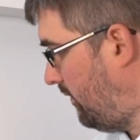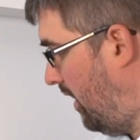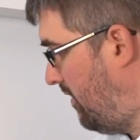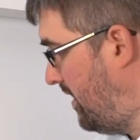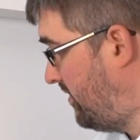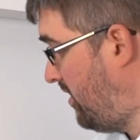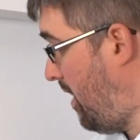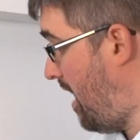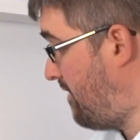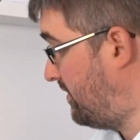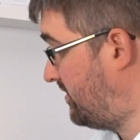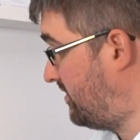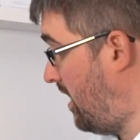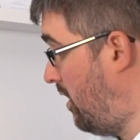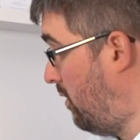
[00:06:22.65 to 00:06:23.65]
They do have a
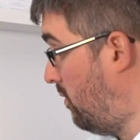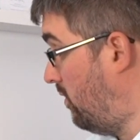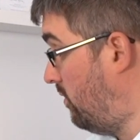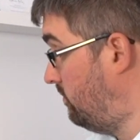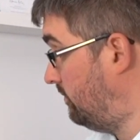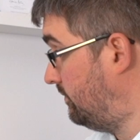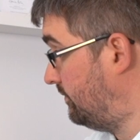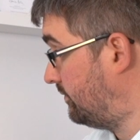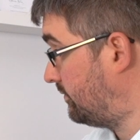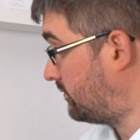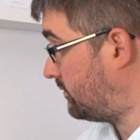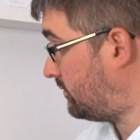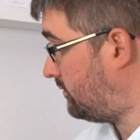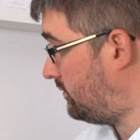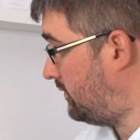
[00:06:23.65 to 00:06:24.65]
cell wall,
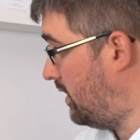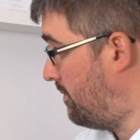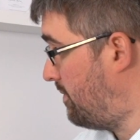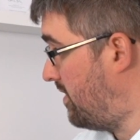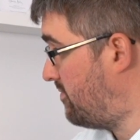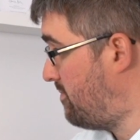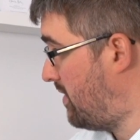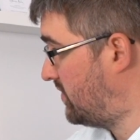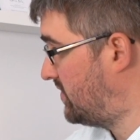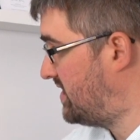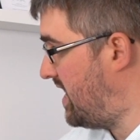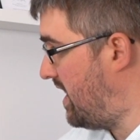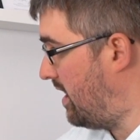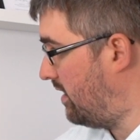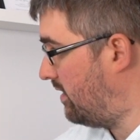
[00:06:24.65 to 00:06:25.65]
but it's much
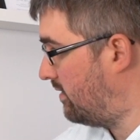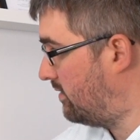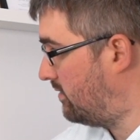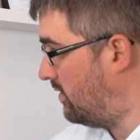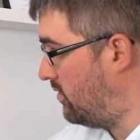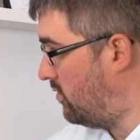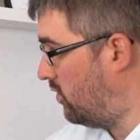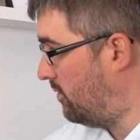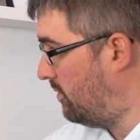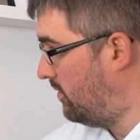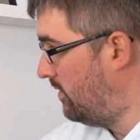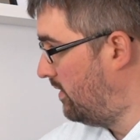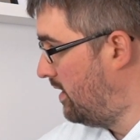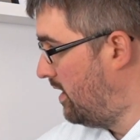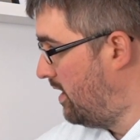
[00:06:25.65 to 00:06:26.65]
thinner than normal,
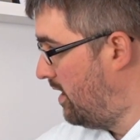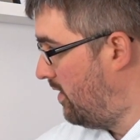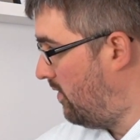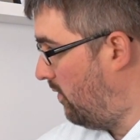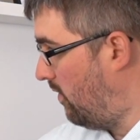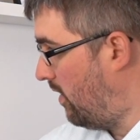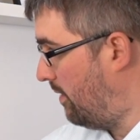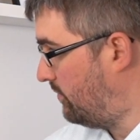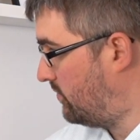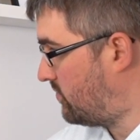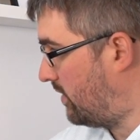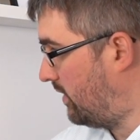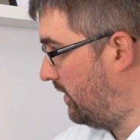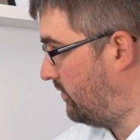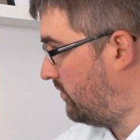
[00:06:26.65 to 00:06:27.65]
although I'm
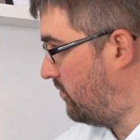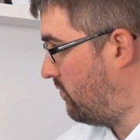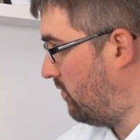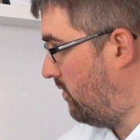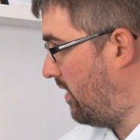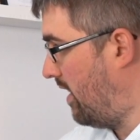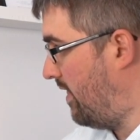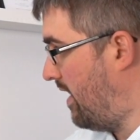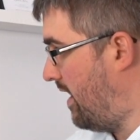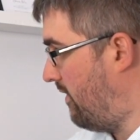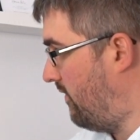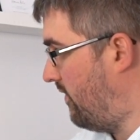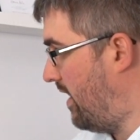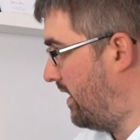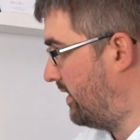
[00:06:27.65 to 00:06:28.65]
struggling to draw that there
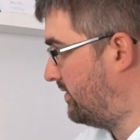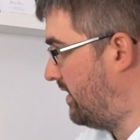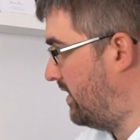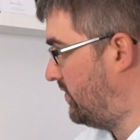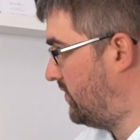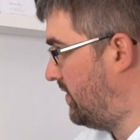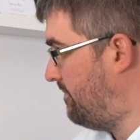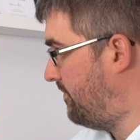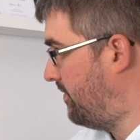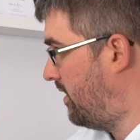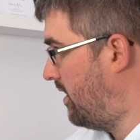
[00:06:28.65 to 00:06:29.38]
on that extension.